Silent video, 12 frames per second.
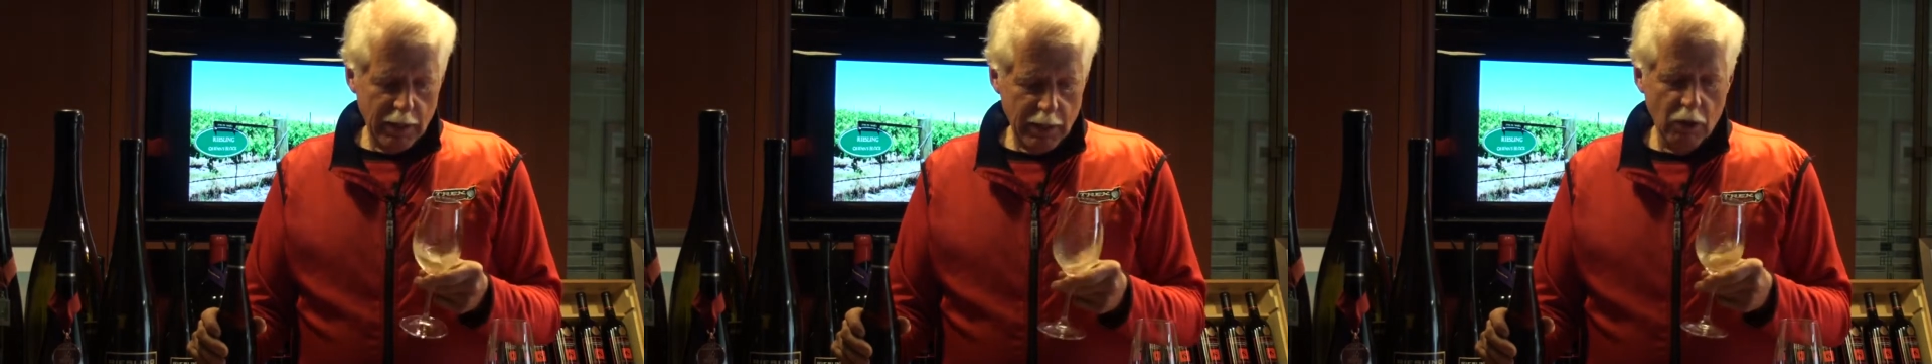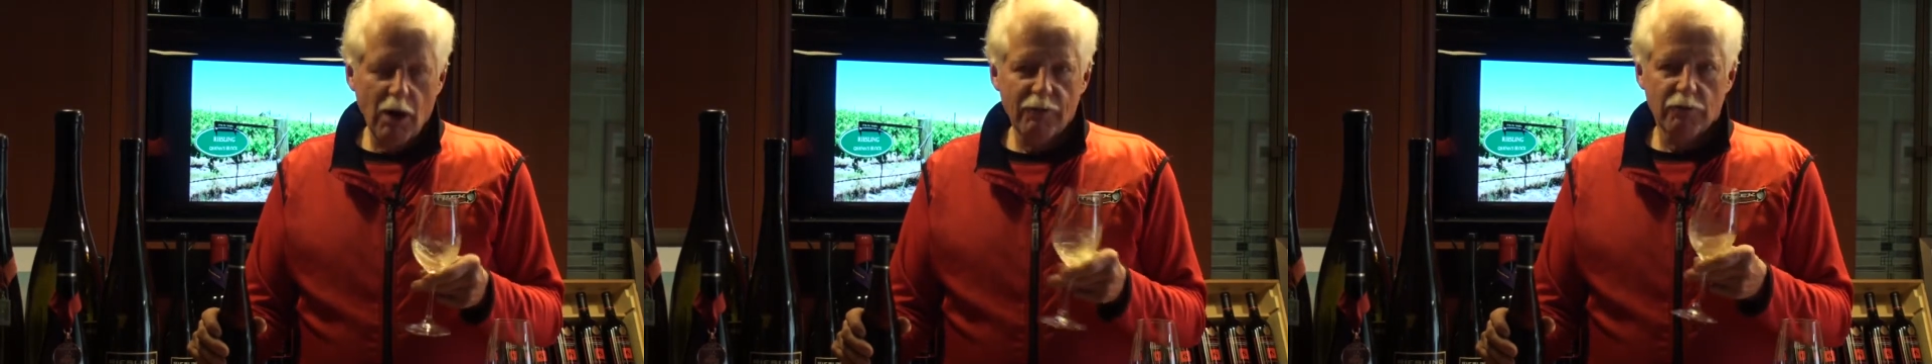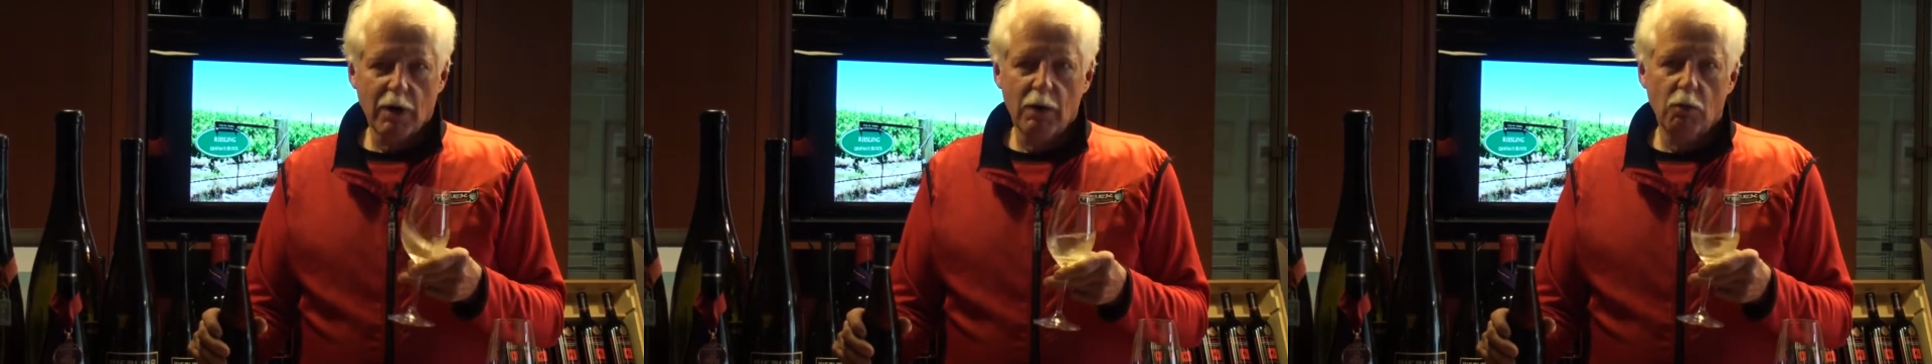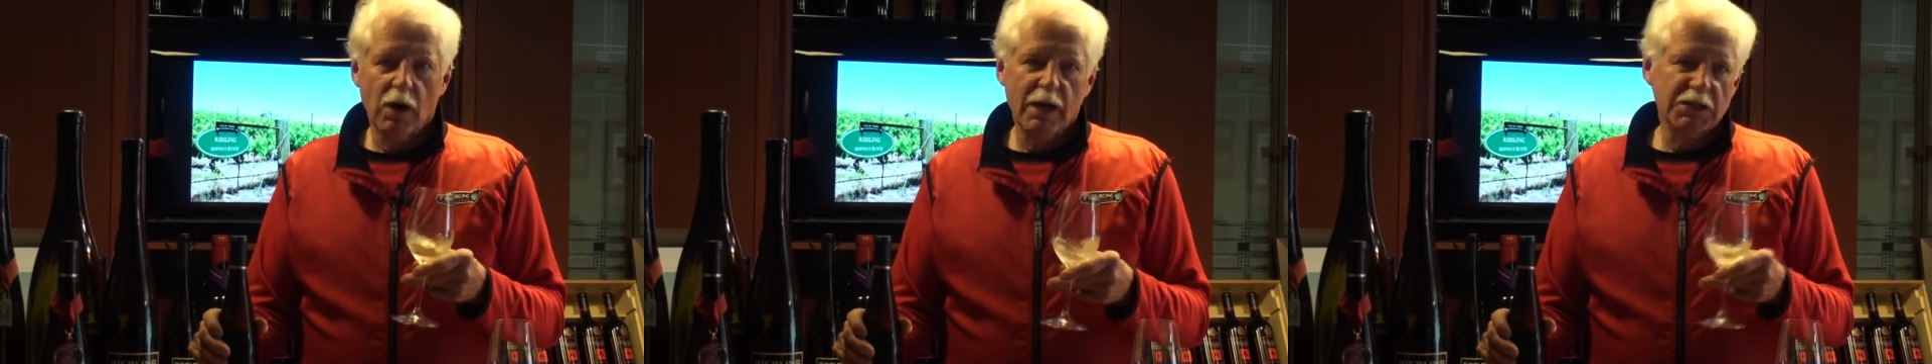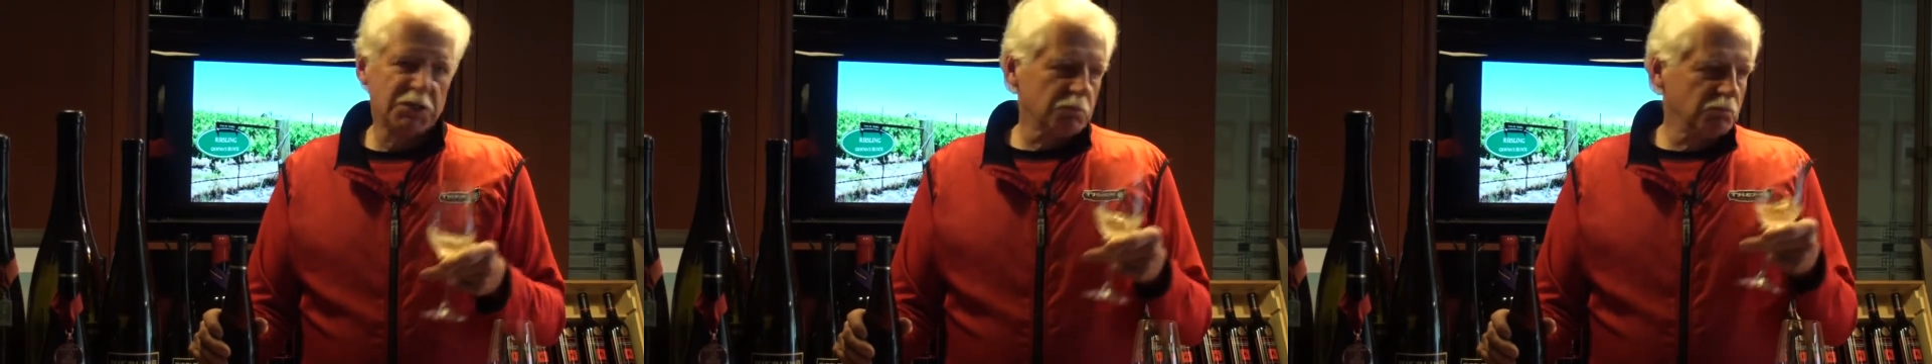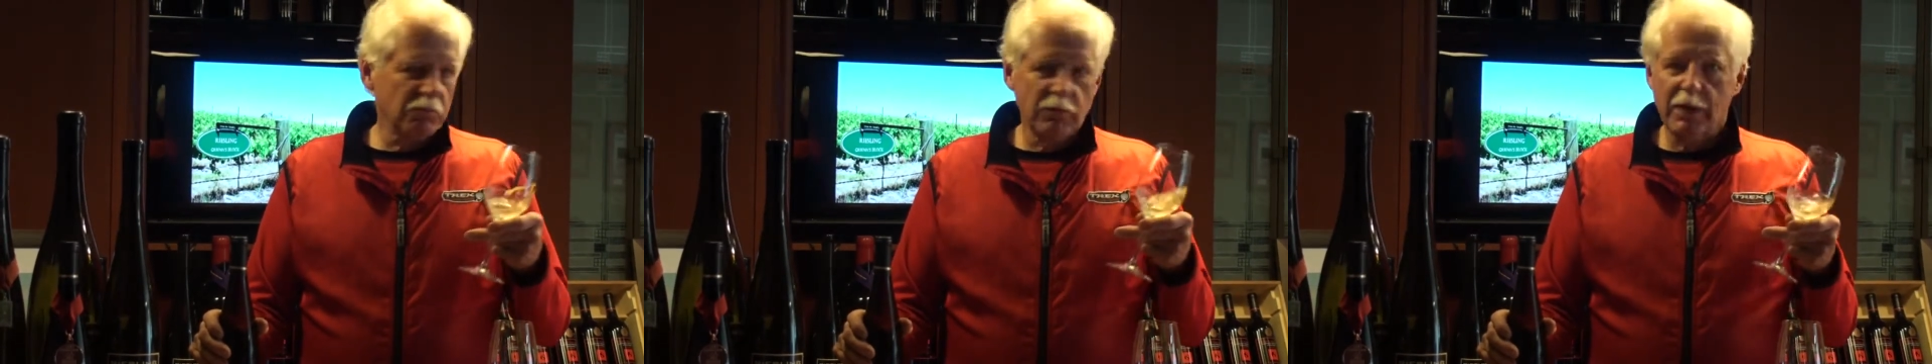In off-dry wines,
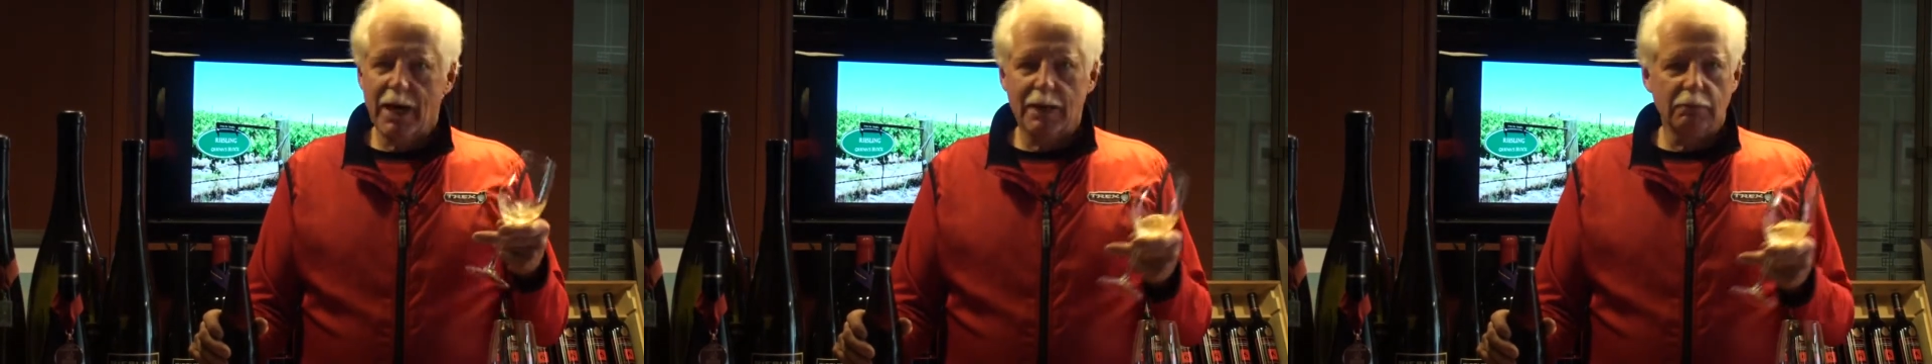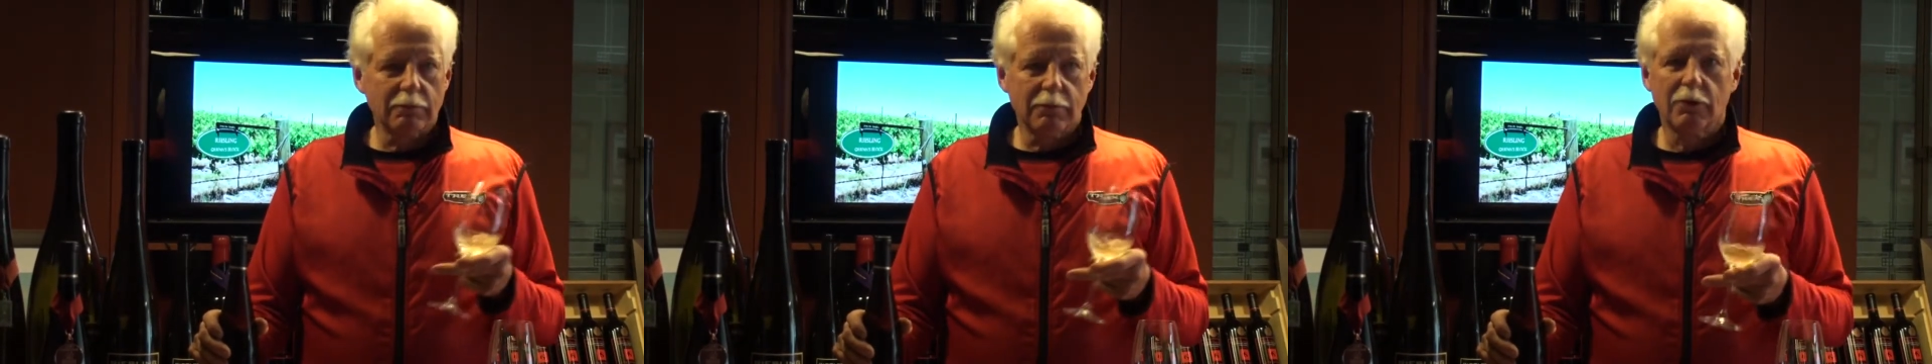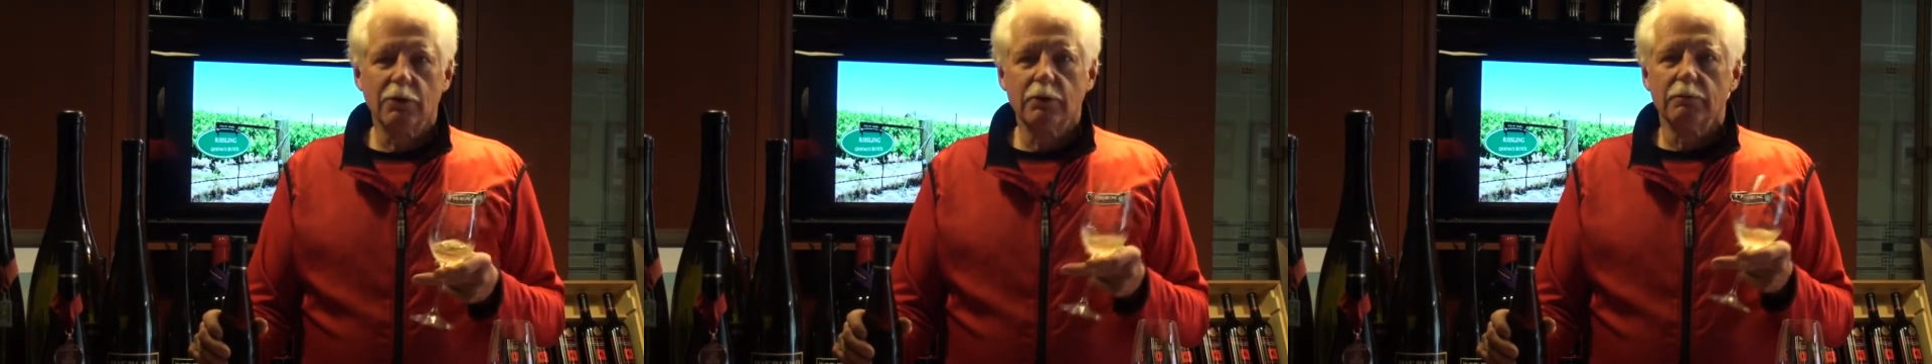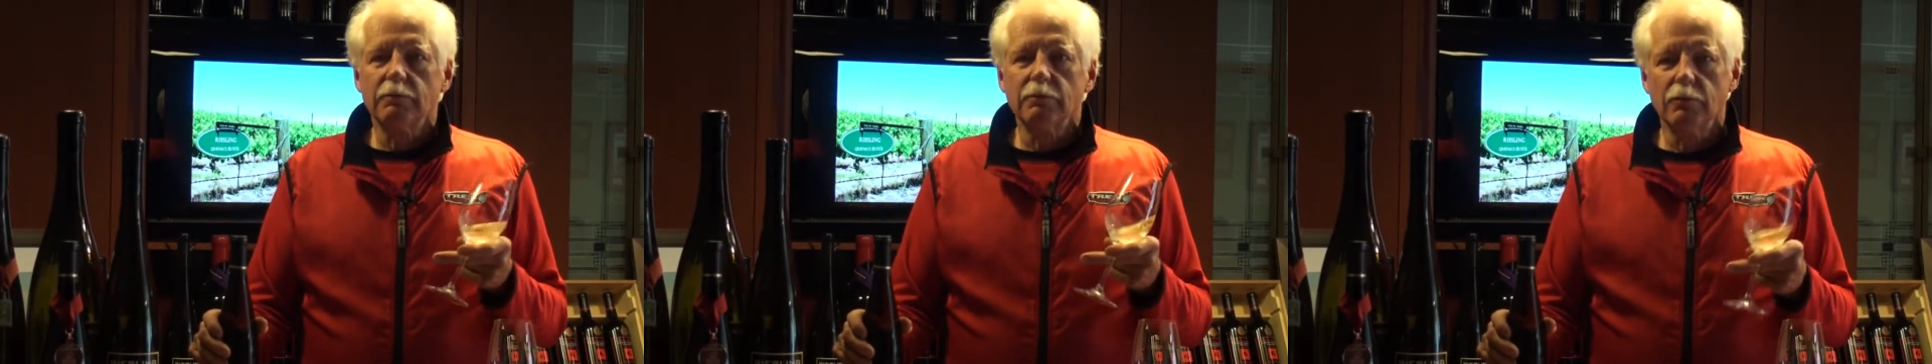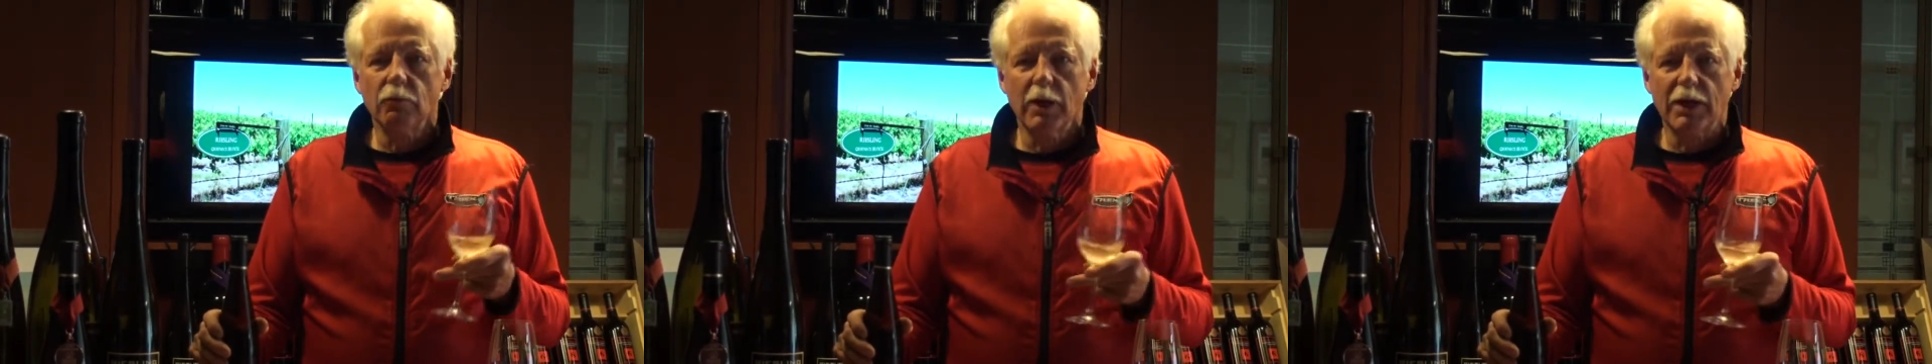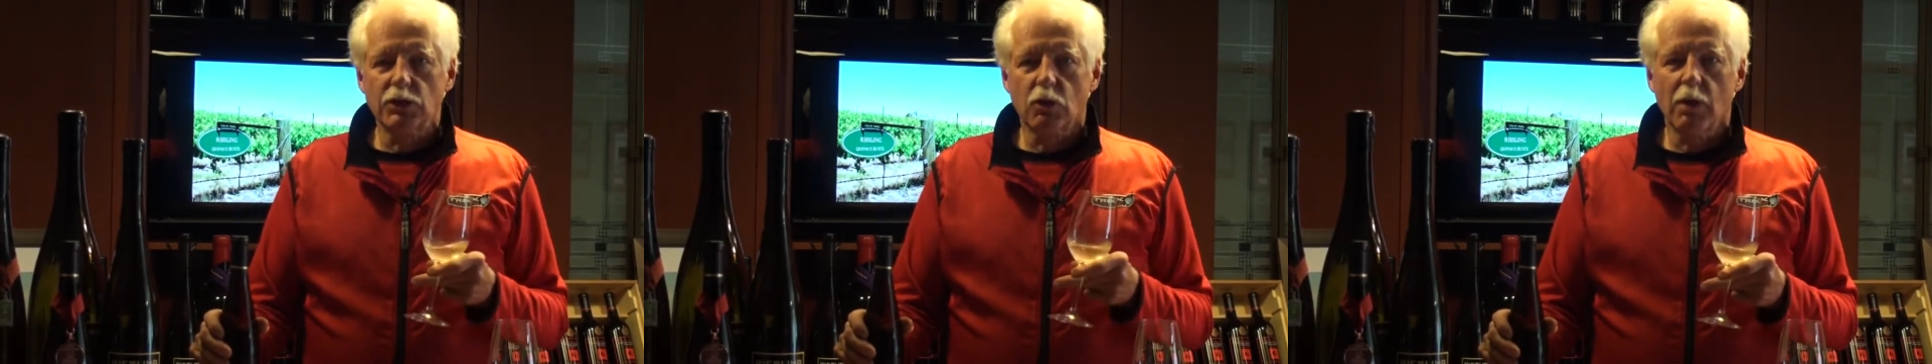that could
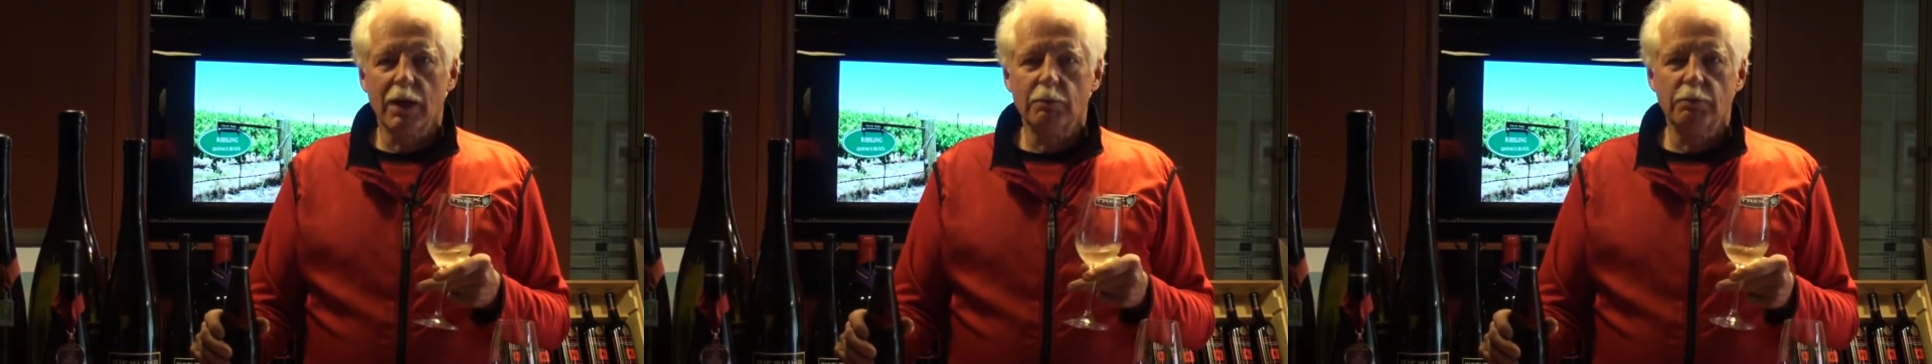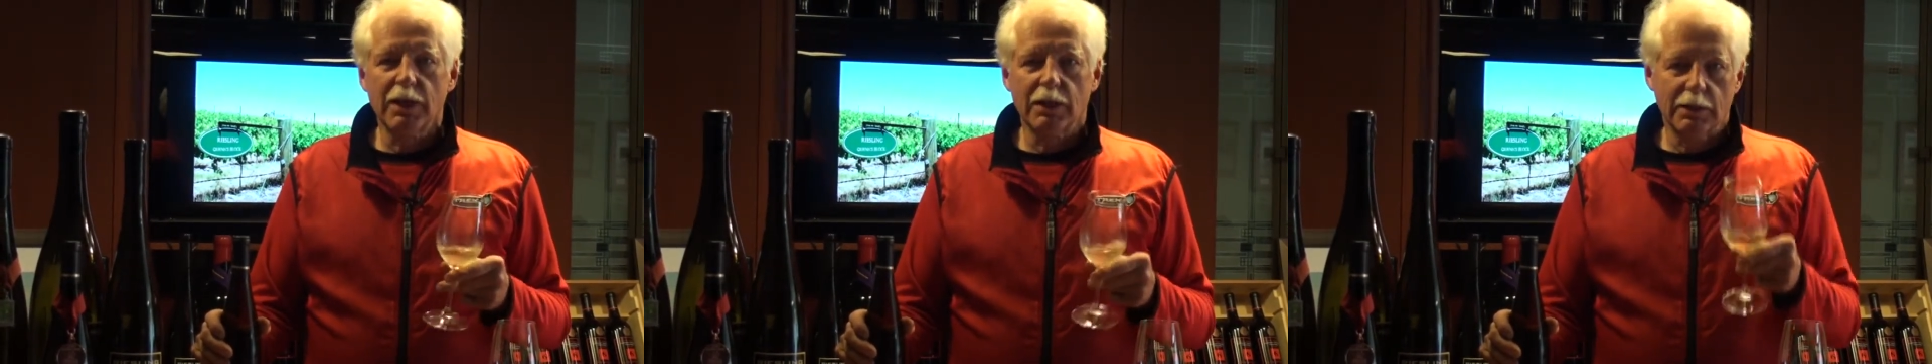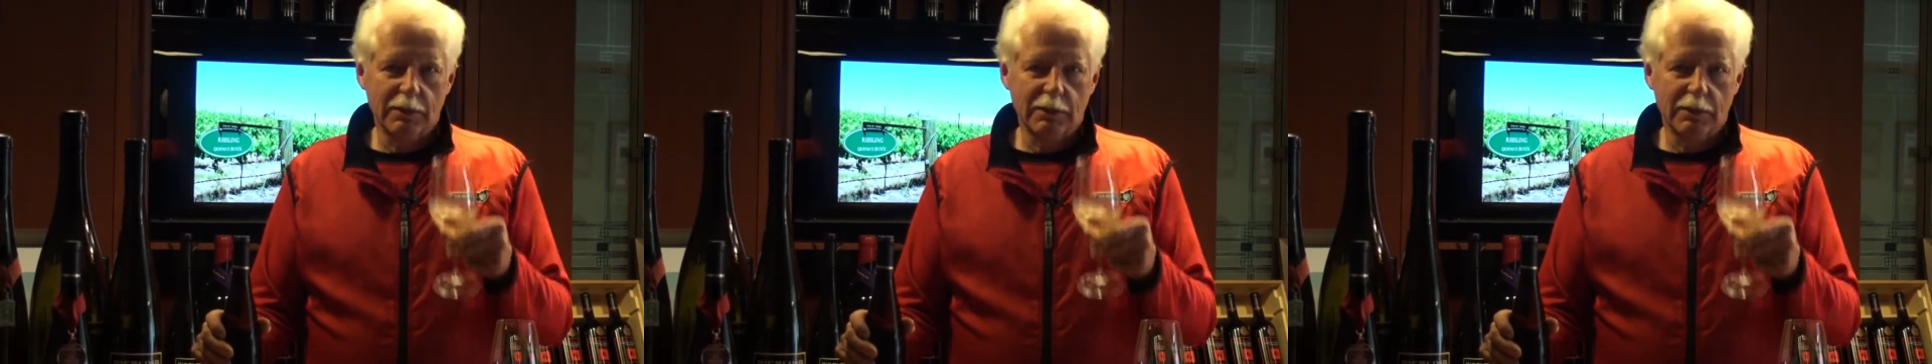range quite a bit.